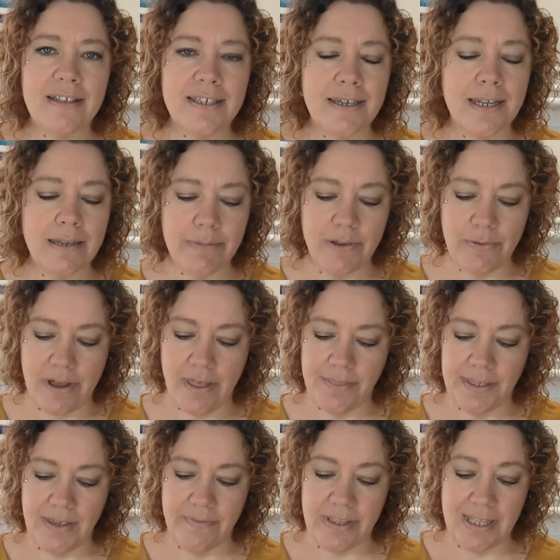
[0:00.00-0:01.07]
it's going to be
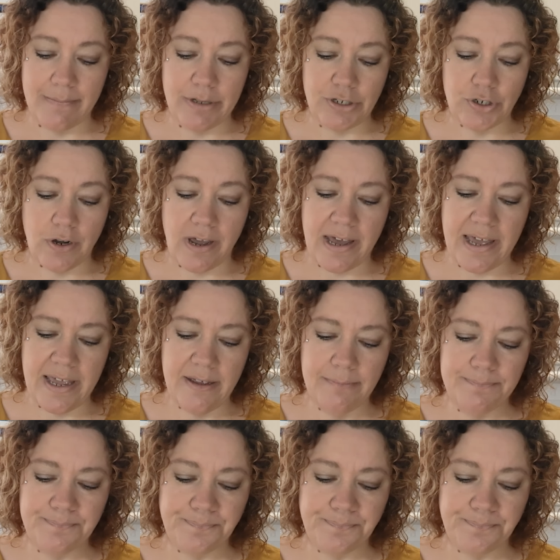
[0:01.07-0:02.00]
worth giving them a try.